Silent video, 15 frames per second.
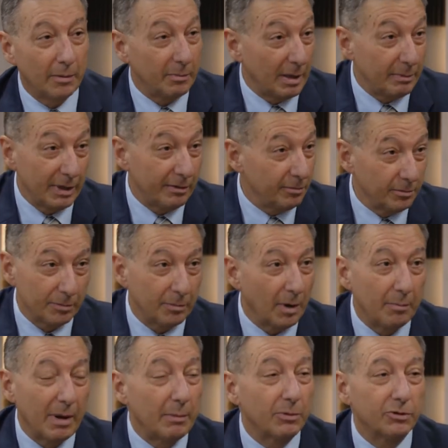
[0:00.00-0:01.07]
maybe even
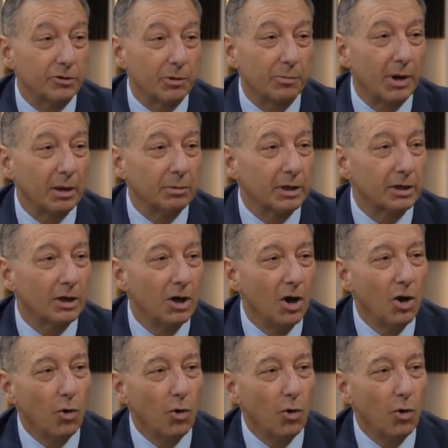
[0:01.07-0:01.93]
members of the public,